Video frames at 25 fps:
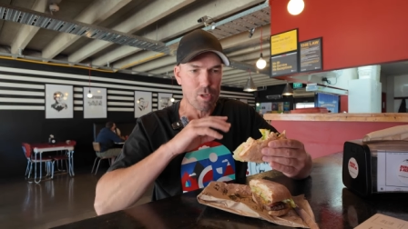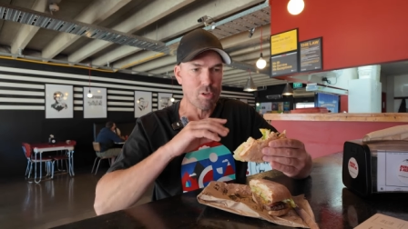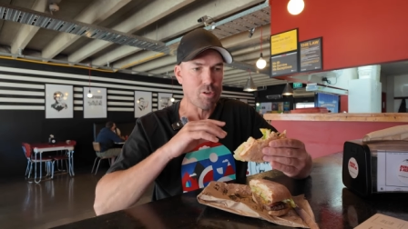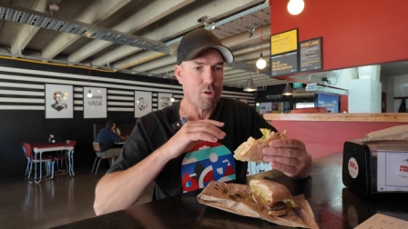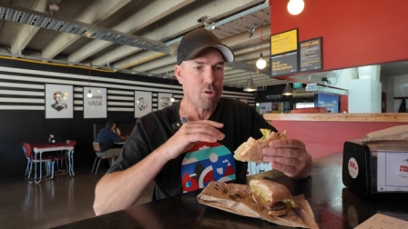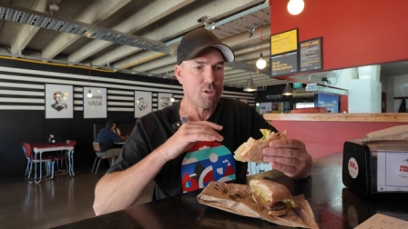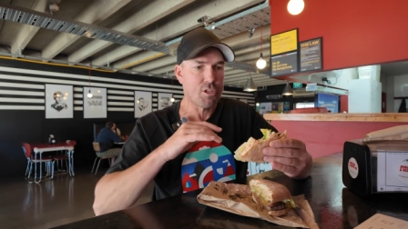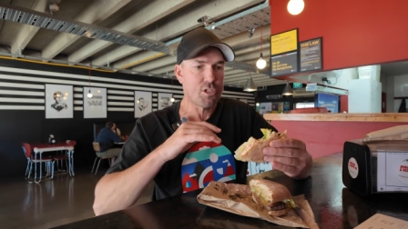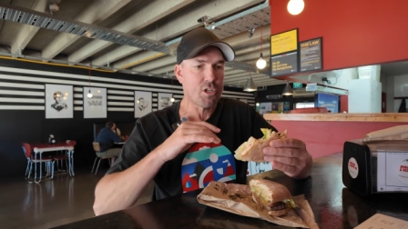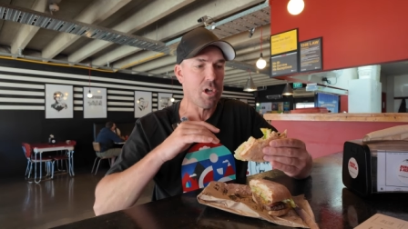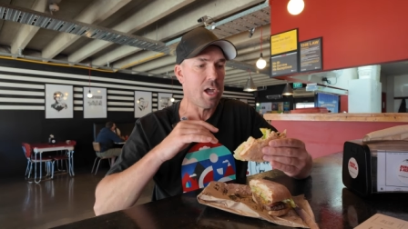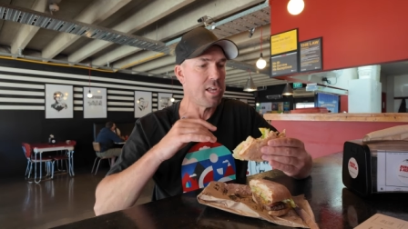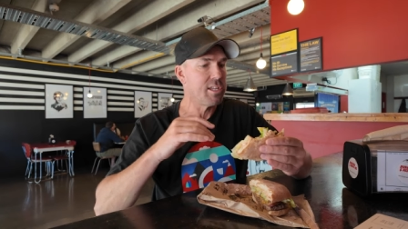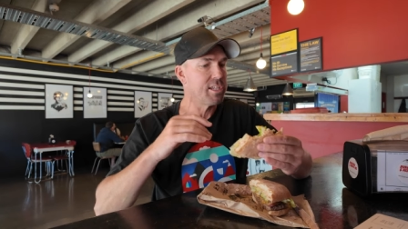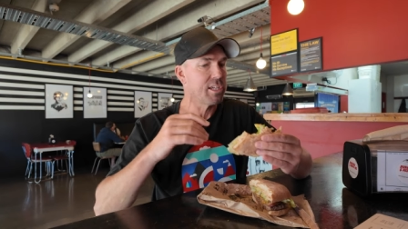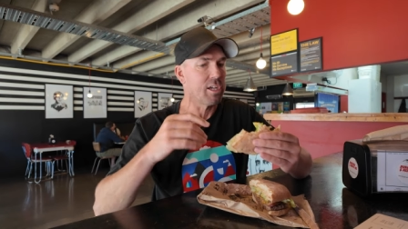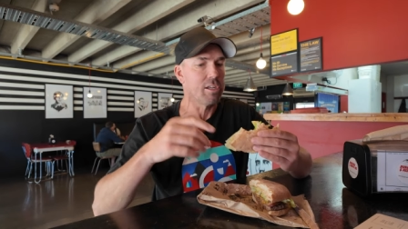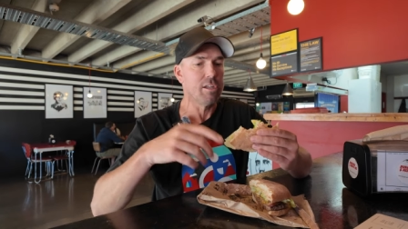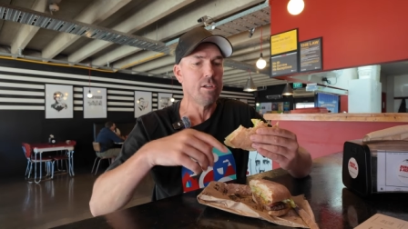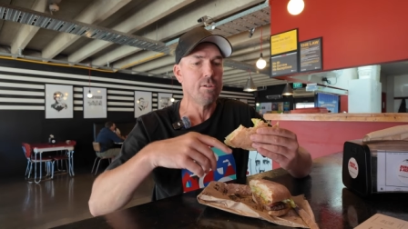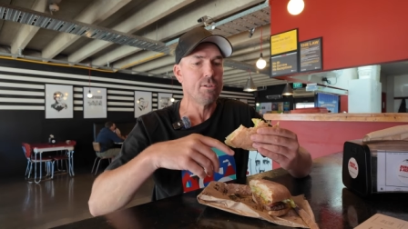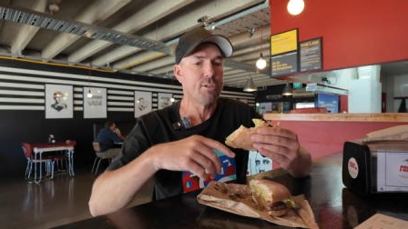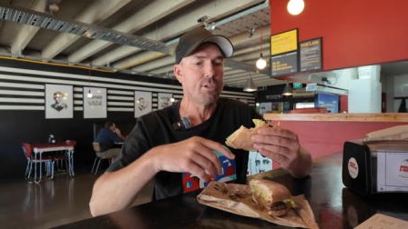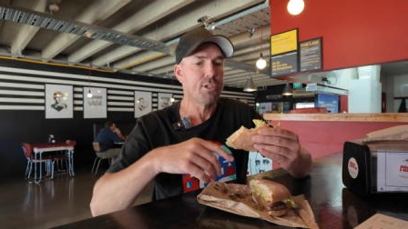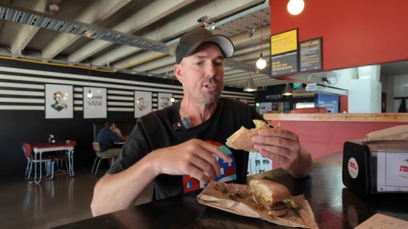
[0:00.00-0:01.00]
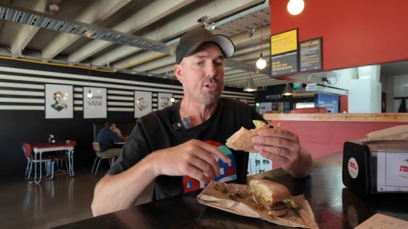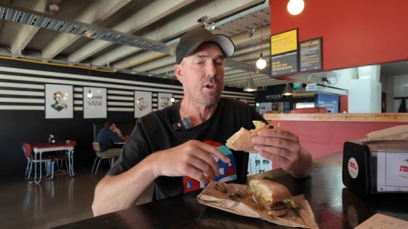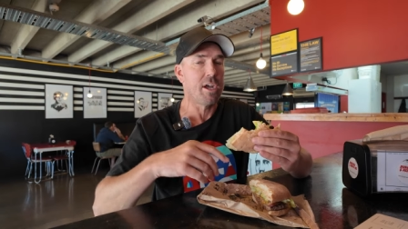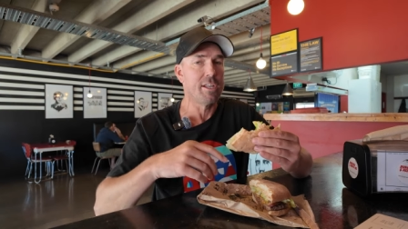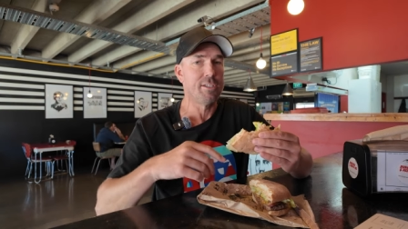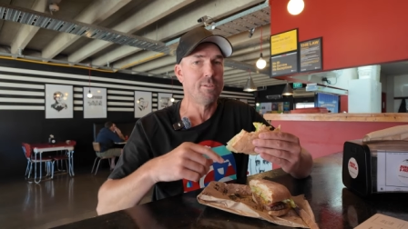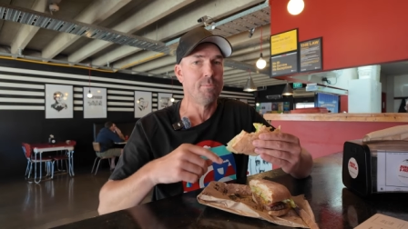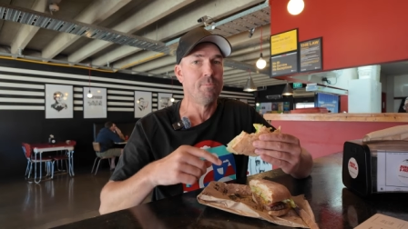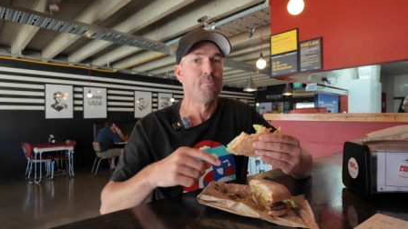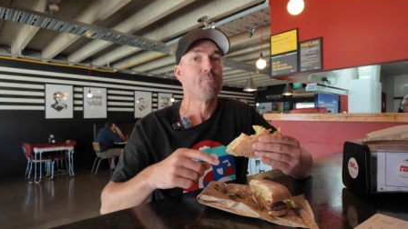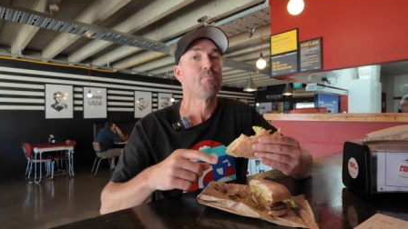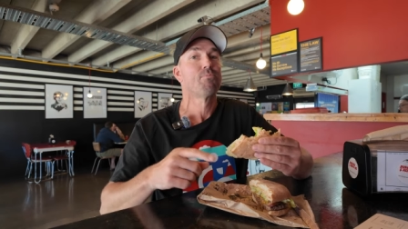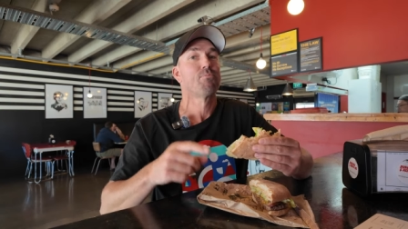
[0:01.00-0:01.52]
No sides, they've got loads of
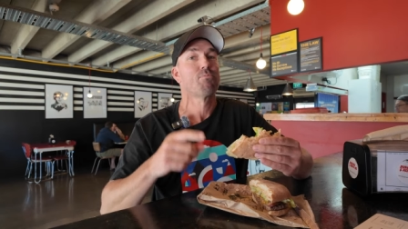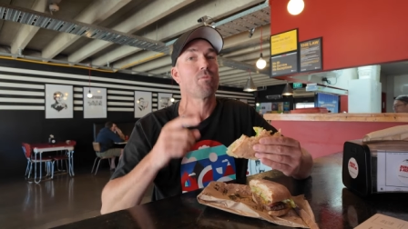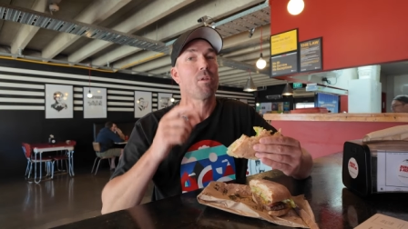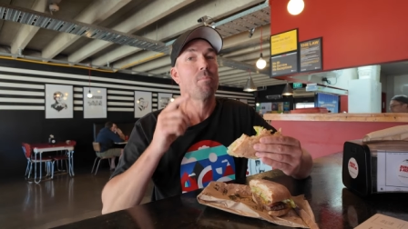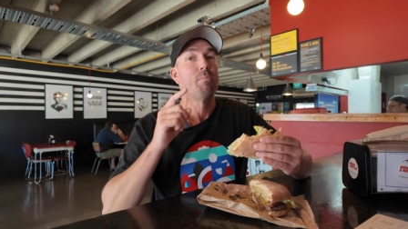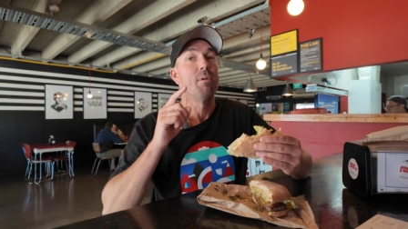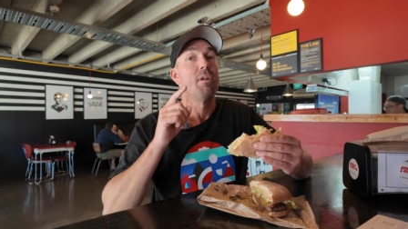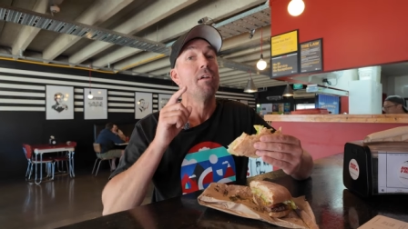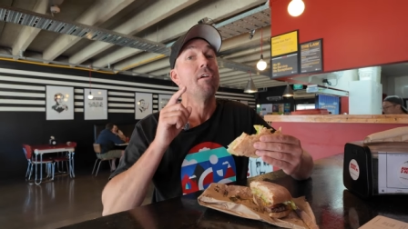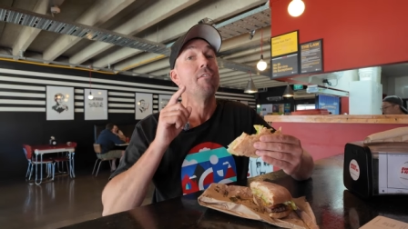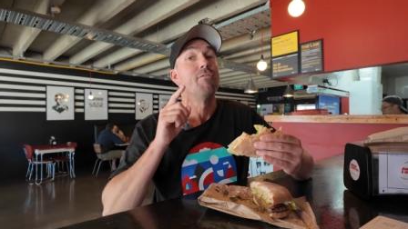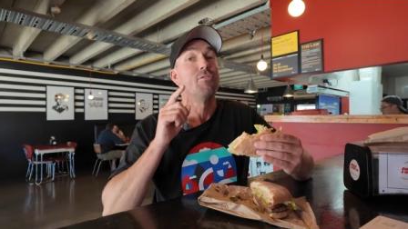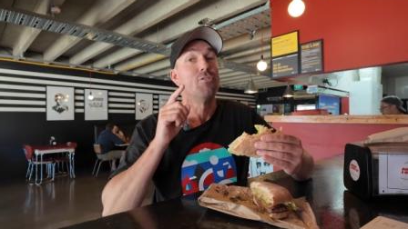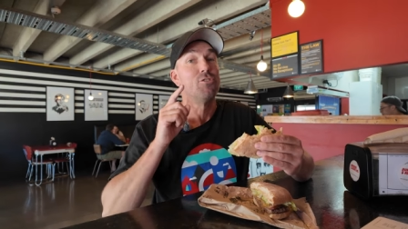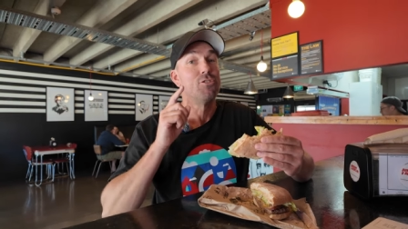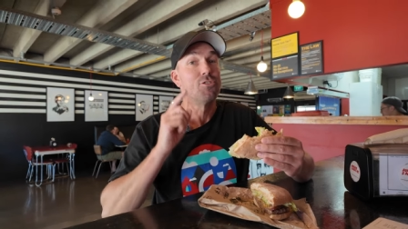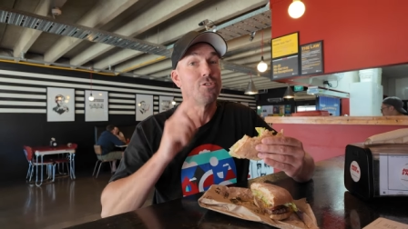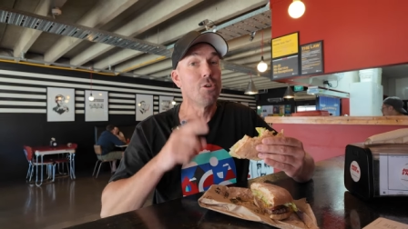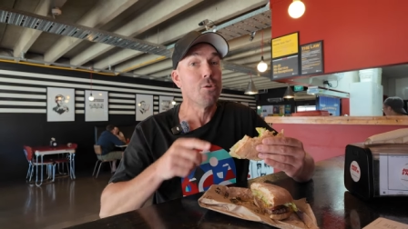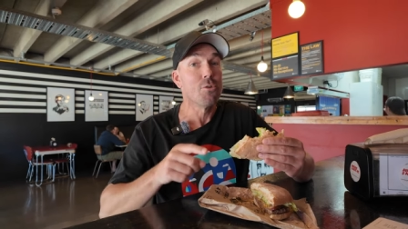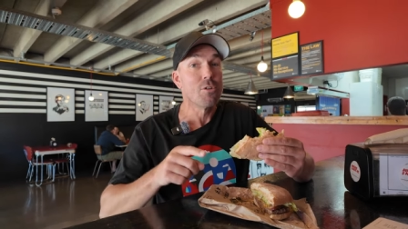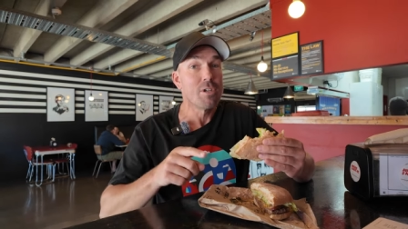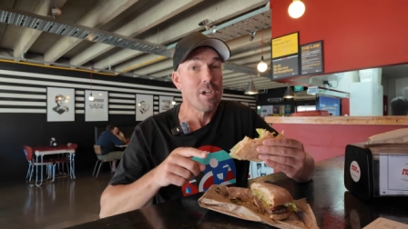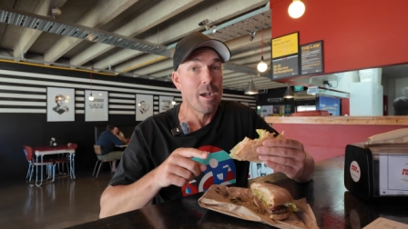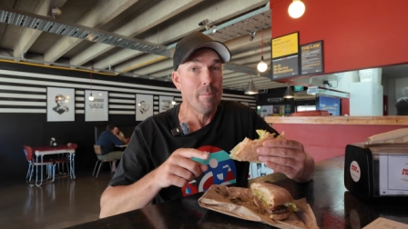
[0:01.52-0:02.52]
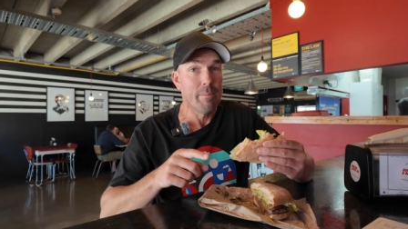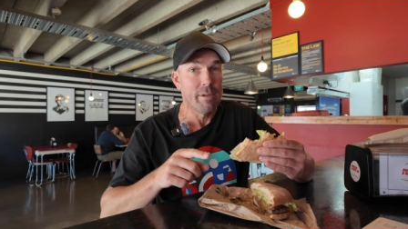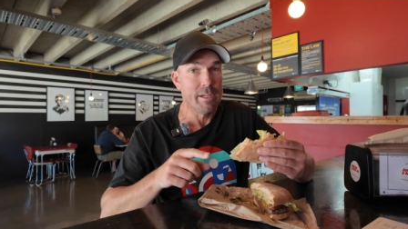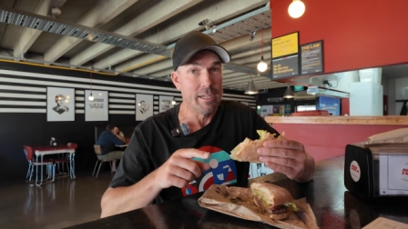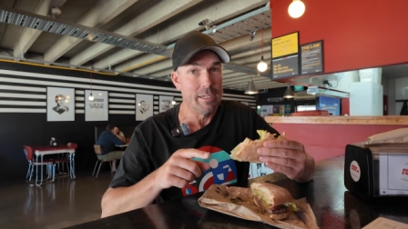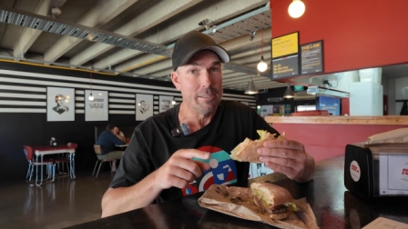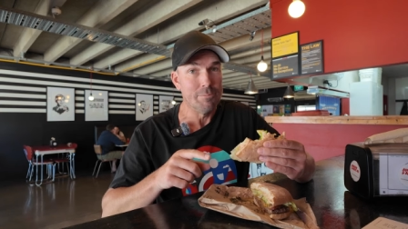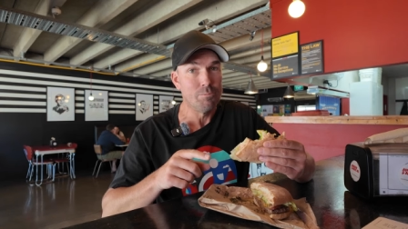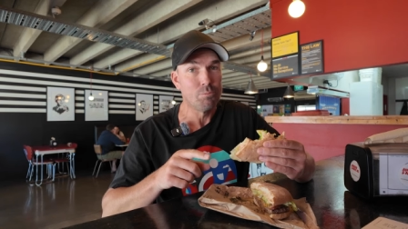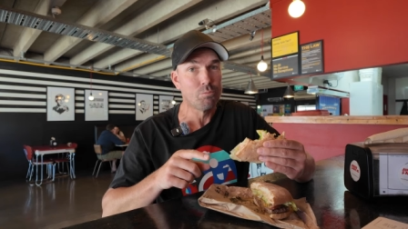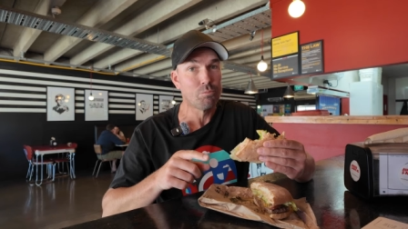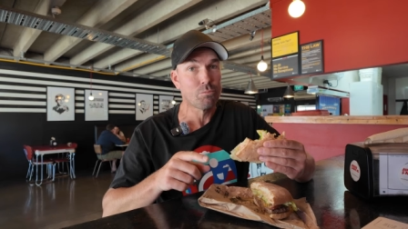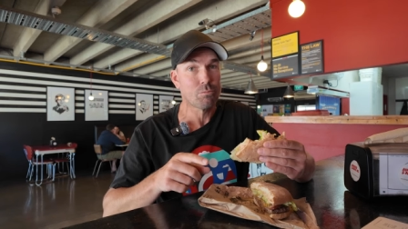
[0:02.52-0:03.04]
sides. But if you do come
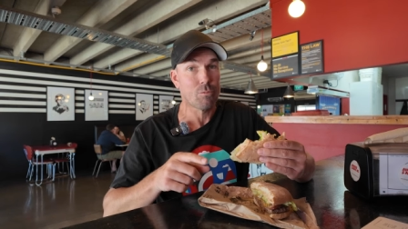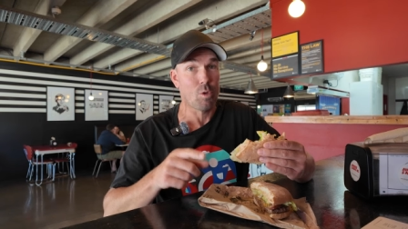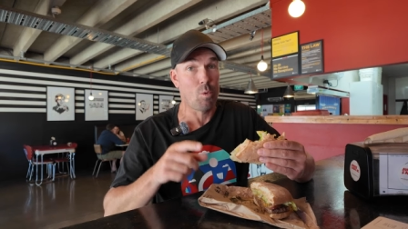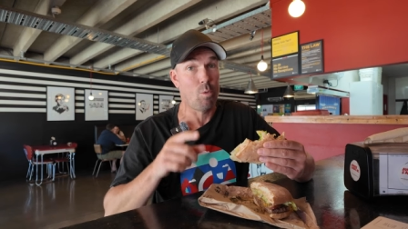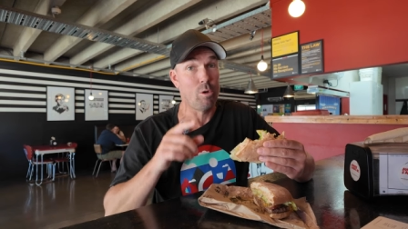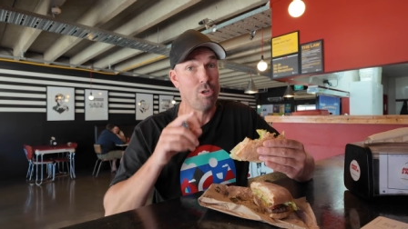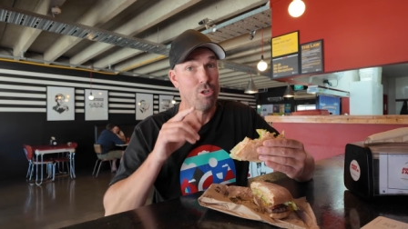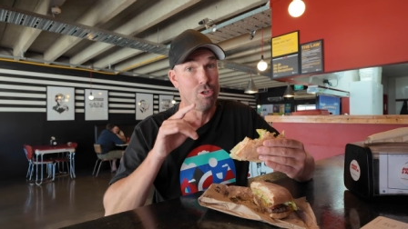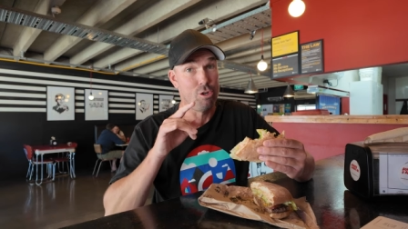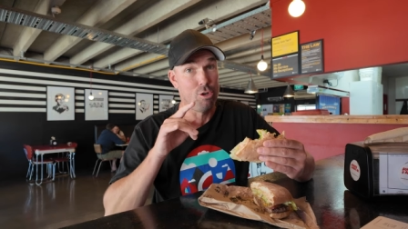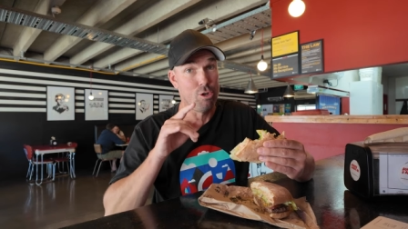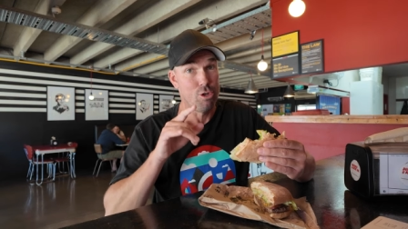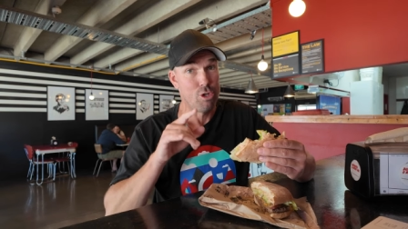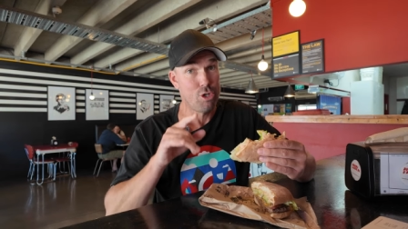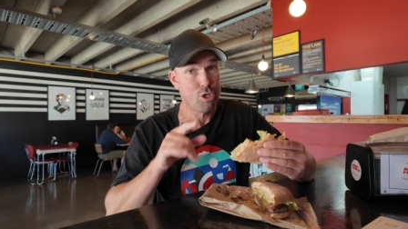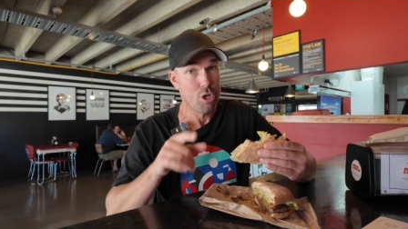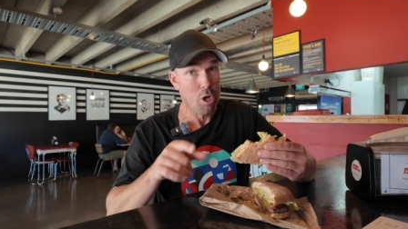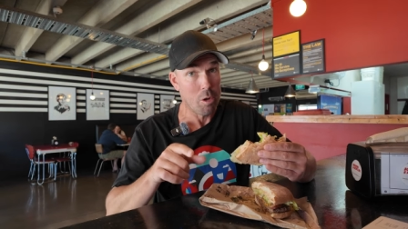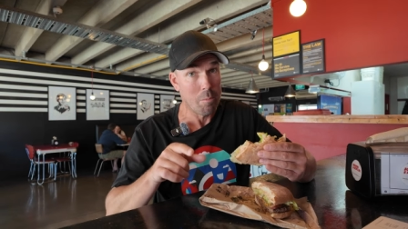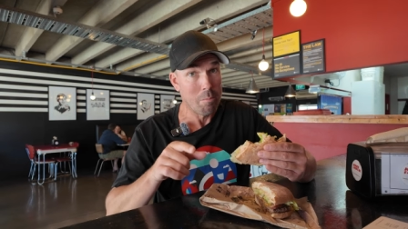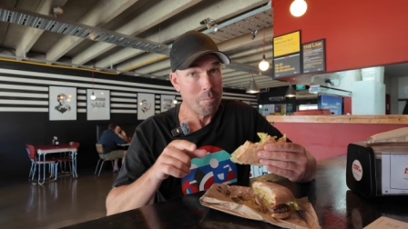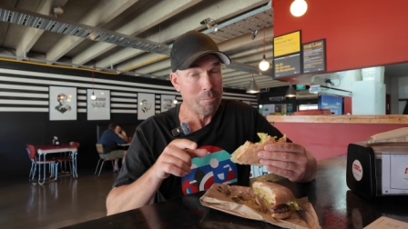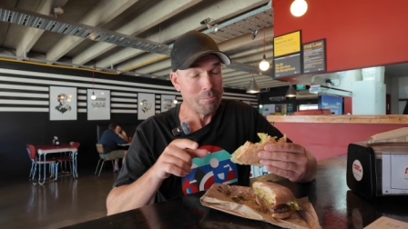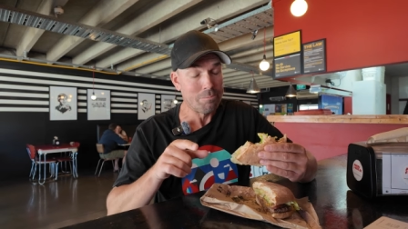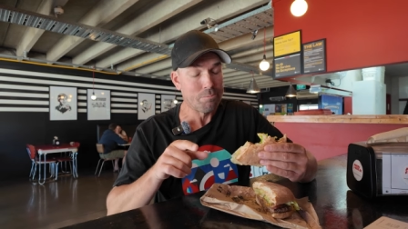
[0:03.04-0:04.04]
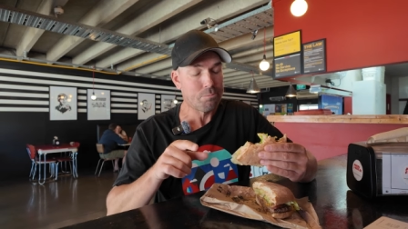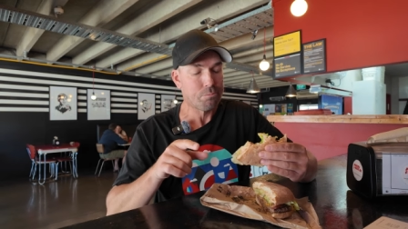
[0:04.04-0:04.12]
here, which you should.